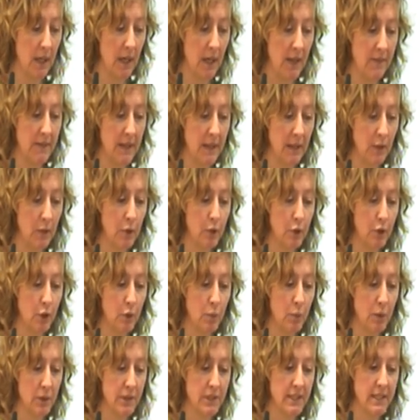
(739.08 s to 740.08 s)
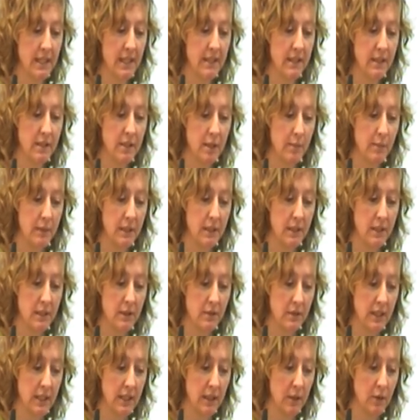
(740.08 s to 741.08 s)
And then local ones, they're determined and
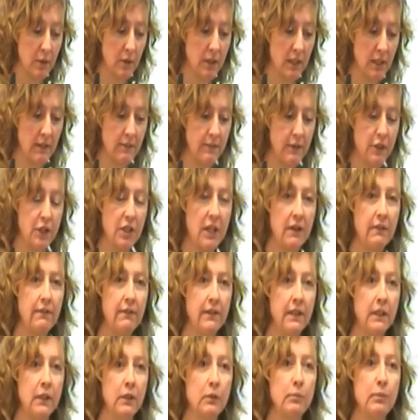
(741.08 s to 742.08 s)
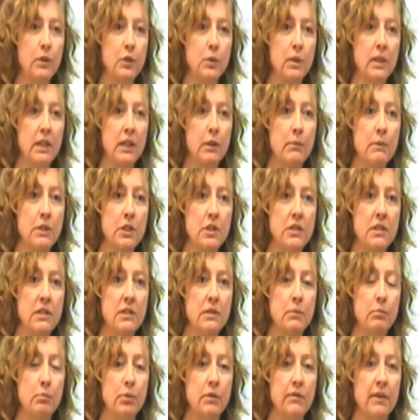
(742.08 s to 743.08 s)
agreed locally for Sheffield between
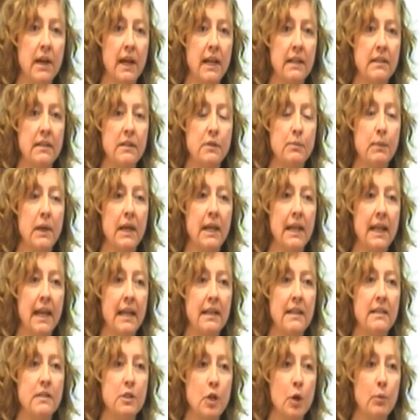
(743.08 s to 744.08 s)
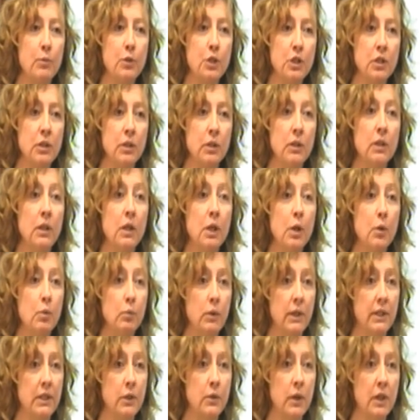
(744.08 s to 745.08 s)
commissioners and providers, but again it's optional
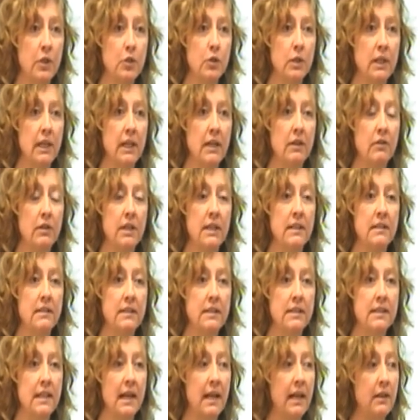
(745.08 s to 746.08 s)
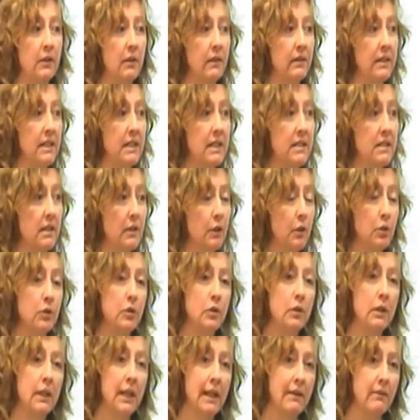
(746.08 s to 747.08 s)
whether you actually agree and decide on these at
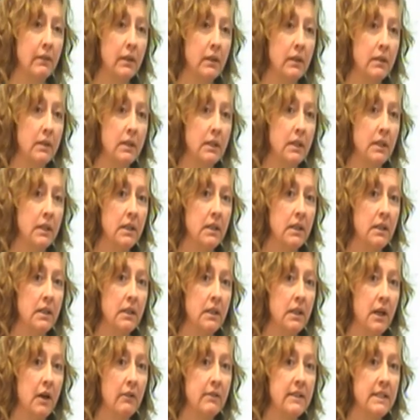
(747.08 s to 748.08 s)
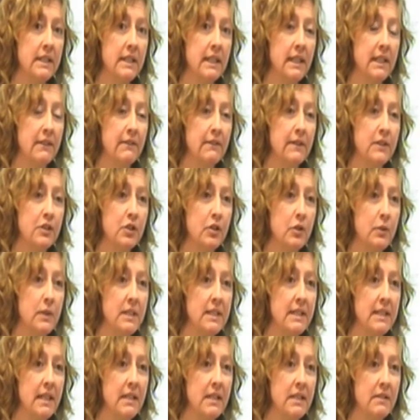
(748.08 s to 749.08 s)
local level. Obviously if it's going to
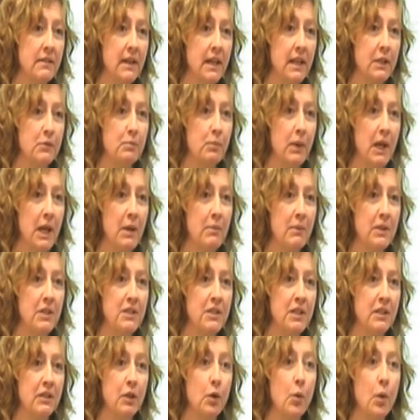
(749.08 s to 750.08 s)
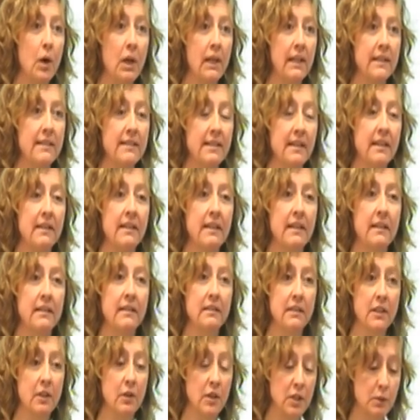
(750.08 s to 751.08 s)
incentivise payment and quality,
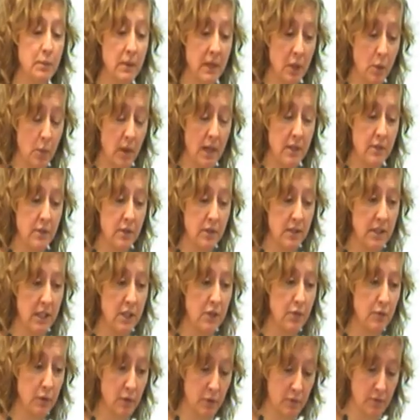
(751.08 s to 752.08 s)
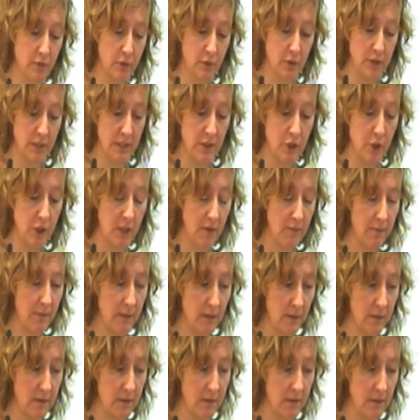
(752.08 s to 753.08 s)
then it's been quite successful for us in
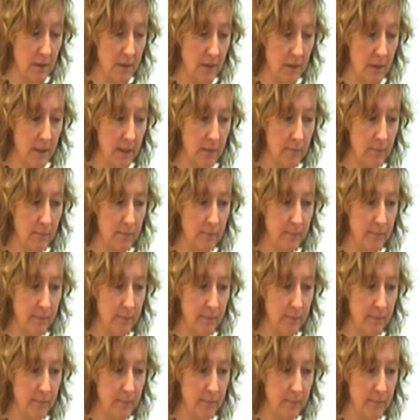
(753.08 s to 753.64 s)
Sheffield certainly.